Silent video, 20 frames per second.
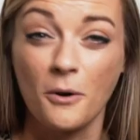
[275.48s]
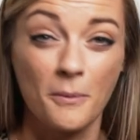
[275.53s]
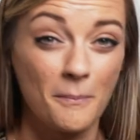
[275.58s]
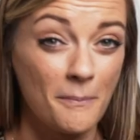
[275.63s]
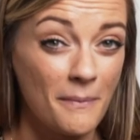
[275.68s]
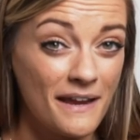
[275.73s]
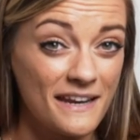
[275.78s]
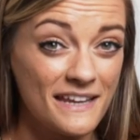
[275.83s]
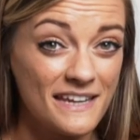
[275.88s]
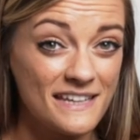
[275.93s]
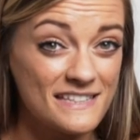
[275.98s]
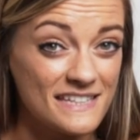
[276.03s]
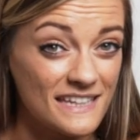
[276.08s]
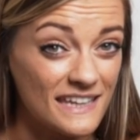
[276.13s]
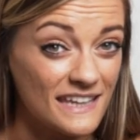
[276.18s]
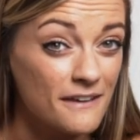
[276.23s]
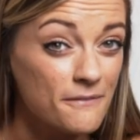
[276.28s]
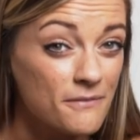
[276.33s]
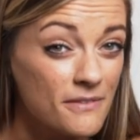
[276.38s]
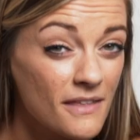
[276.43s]
or money
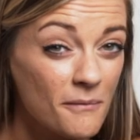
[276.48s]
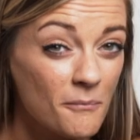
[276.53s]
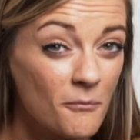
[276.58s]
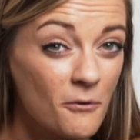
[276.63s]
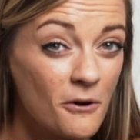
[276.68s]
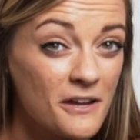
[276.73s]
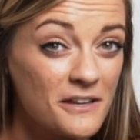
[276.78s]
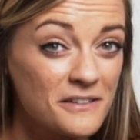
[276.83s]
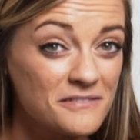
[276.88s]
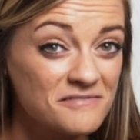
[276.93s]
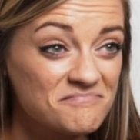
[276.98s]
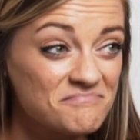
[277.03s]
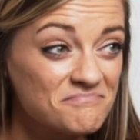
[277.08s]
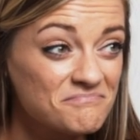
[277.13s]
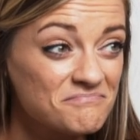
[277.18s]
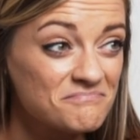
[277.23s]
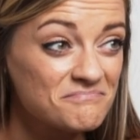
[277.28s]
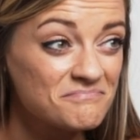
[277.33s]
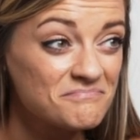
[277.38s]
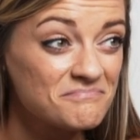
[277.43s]
to give them
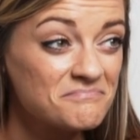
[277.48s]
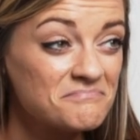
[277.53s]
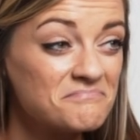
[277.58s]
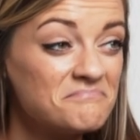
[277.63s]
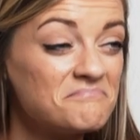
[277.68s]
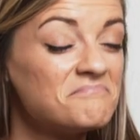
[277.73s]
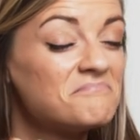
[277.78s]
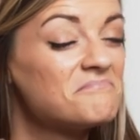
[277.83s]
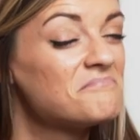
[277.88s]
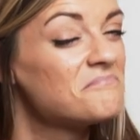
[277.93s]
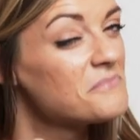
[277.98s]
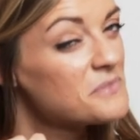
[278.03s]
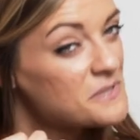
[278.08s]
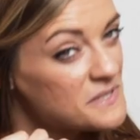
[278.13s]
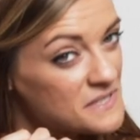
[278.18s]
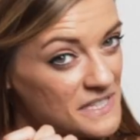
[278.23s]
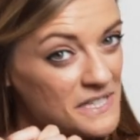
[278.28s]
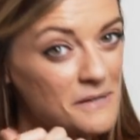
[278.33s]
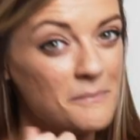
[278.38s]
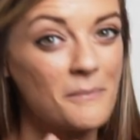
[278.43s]
one,
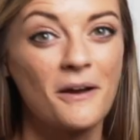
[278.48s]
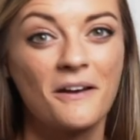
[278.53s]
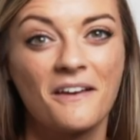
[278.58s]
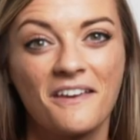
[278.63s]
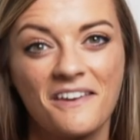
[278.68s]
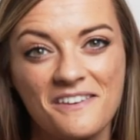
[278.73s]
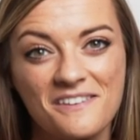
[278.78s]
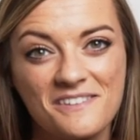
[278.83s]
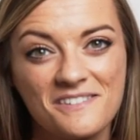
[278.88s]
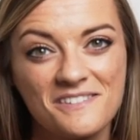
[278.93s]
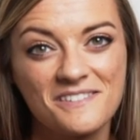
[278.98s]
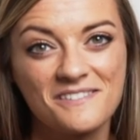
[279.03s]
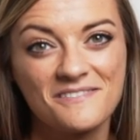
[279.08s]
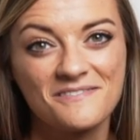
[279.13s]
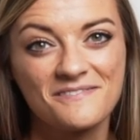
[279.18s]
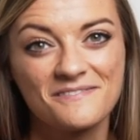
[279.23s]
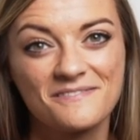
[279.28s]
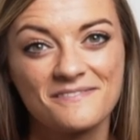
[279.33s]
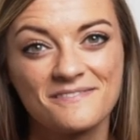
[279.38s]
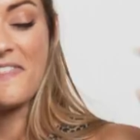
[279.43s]
sea monkeys.
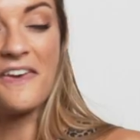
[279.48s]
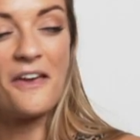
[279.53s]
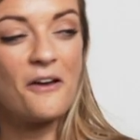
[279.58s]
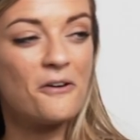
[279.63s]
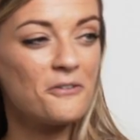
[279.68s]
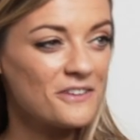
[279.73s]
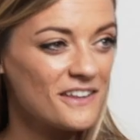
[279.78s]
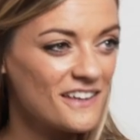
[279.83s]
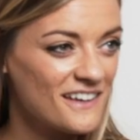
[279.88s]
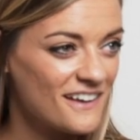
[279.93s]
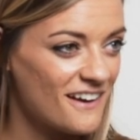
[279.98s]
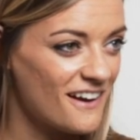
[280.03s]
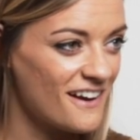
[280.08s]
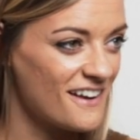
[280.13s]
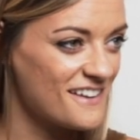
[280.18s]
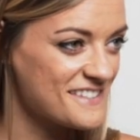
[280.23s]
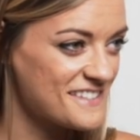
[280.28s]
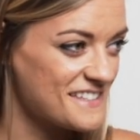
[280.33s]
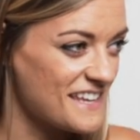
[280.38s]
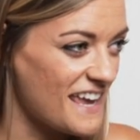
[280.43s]
They only
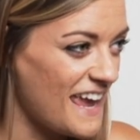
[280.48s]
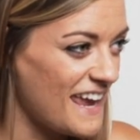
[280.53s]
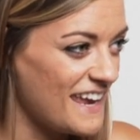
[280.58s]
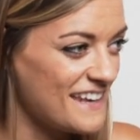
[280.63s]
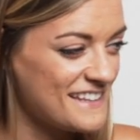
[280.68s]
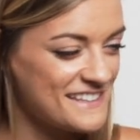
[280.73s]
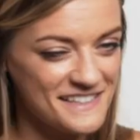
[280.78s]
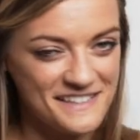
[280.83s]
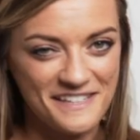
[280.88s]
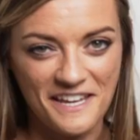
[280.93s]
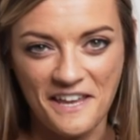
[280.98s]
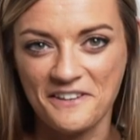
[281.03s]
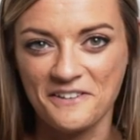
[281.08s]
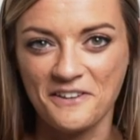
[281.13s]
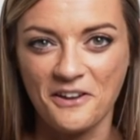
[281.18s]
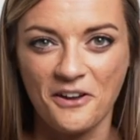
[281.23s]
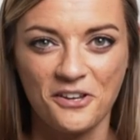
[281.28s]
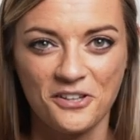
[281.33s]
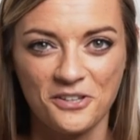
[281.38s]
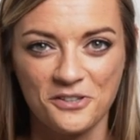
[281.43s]
cost eight to ten
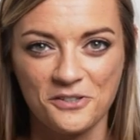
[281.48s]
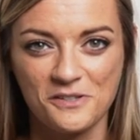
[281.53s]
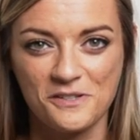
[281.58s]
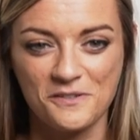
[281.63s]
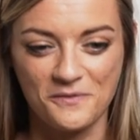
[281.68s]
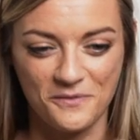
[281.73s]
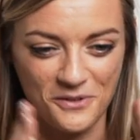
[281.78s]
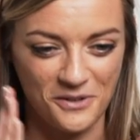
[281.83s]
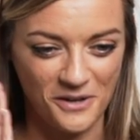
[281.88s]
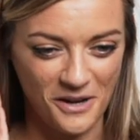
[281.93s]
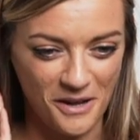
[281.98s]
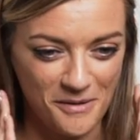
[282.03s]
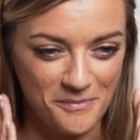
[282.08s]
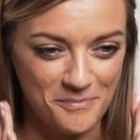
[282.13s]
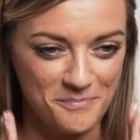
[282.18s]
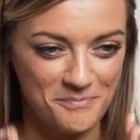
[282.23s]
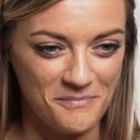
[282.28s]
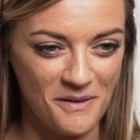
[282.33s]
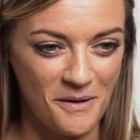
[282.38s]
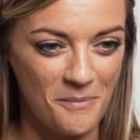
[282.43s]
dollars for
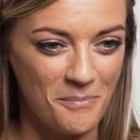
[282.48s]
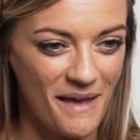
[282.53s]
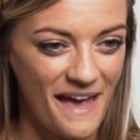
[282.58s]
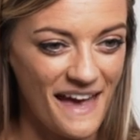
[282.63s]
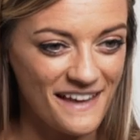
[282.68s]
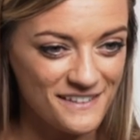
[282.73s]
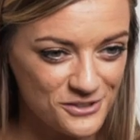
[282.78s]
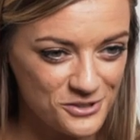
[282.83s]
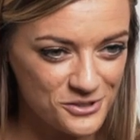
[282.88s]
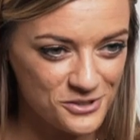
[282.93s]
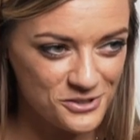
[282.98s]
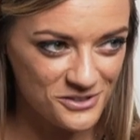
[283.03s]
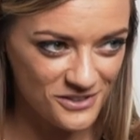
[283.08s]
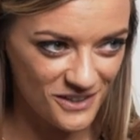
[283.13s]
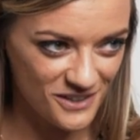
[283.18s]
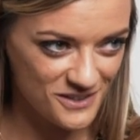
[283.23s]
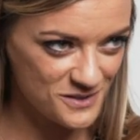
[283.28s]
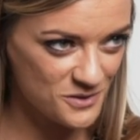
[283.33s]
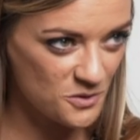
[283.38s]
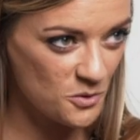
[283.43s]
a, a batch,
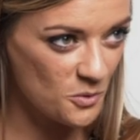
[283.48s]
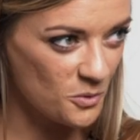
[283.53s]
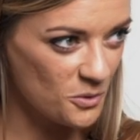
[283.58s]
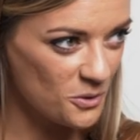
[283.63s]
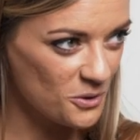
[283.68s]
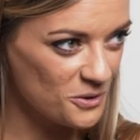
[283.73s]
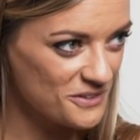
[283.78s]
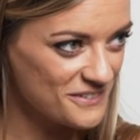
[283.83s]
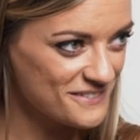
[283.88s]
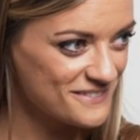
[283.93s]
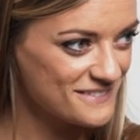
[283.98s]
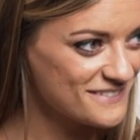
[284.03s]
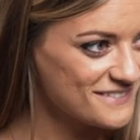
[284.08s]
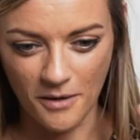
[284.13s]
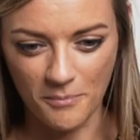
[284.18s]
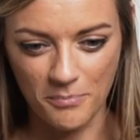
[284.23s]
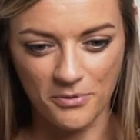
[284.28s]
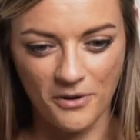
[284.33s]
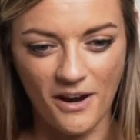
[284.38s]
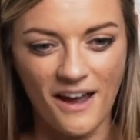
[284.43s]
a school,
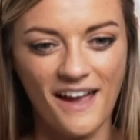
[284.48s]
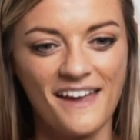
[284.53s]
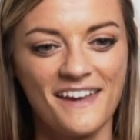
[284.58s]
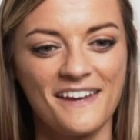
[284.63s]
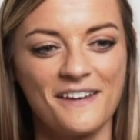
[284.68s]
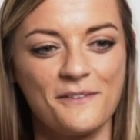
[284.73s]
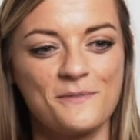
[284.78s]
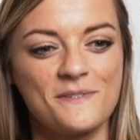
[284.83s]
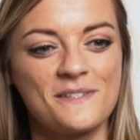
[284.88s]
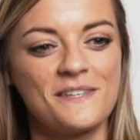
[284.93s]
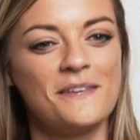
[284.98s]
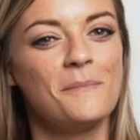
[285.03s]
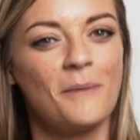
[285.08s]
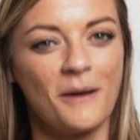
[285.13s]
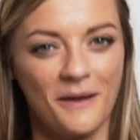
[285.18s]
a pride of sea